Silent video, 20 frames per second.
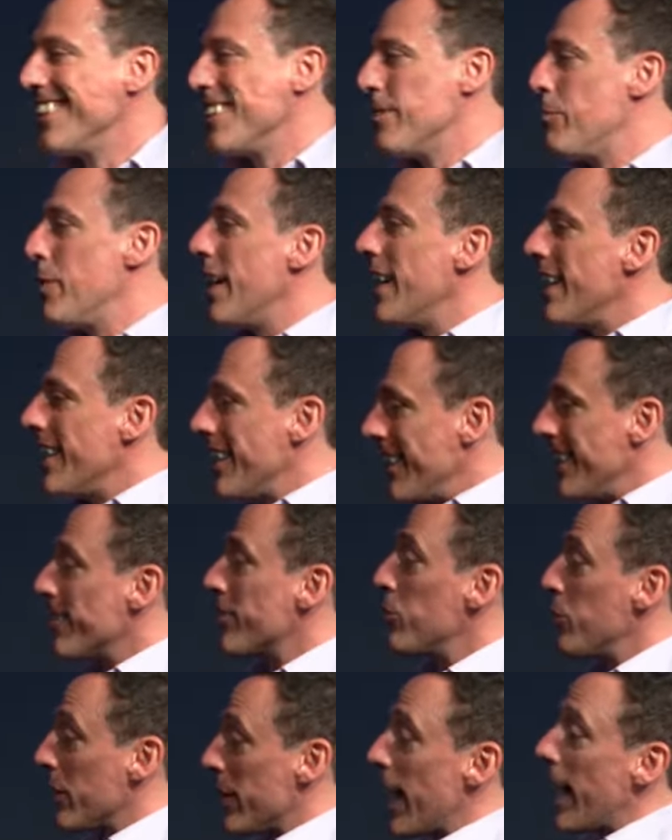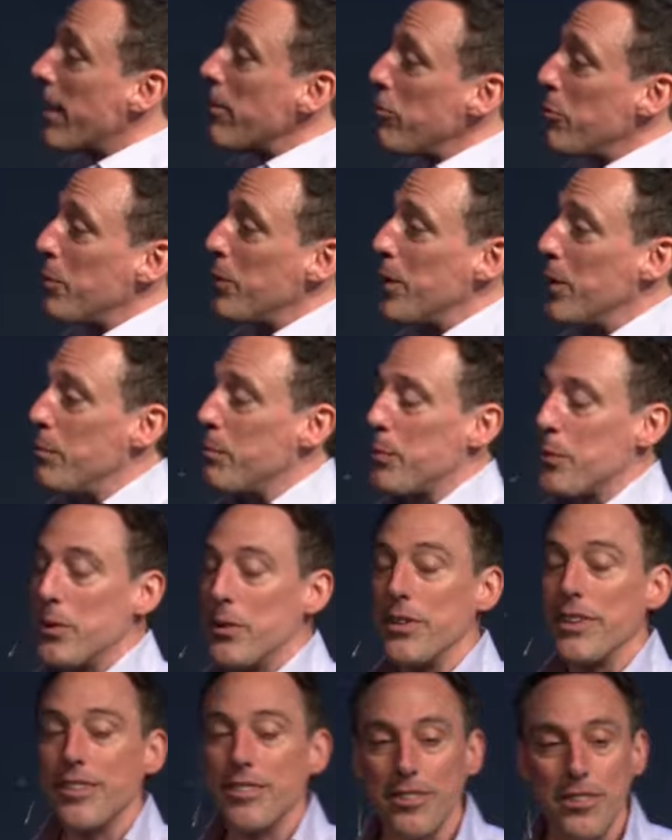But to a lot of people,
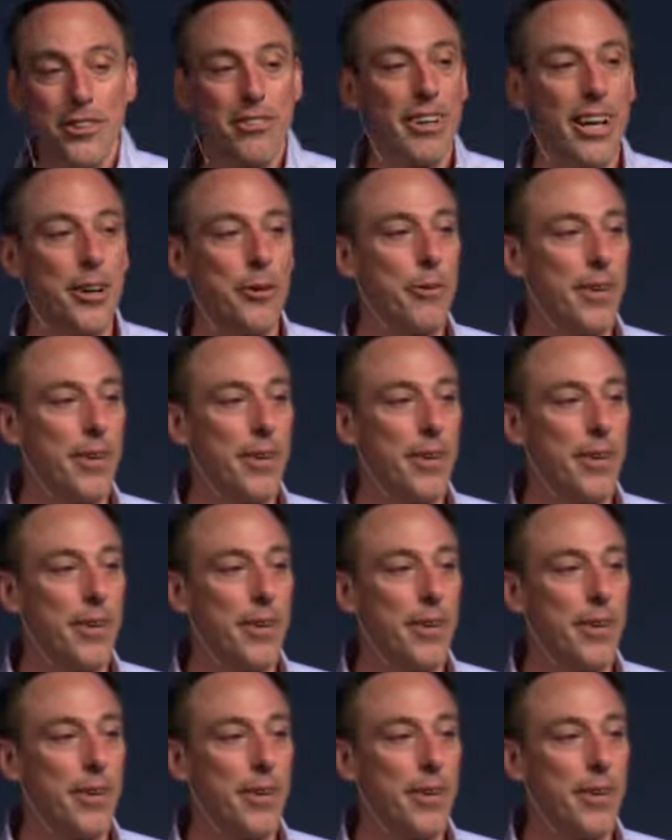it's a great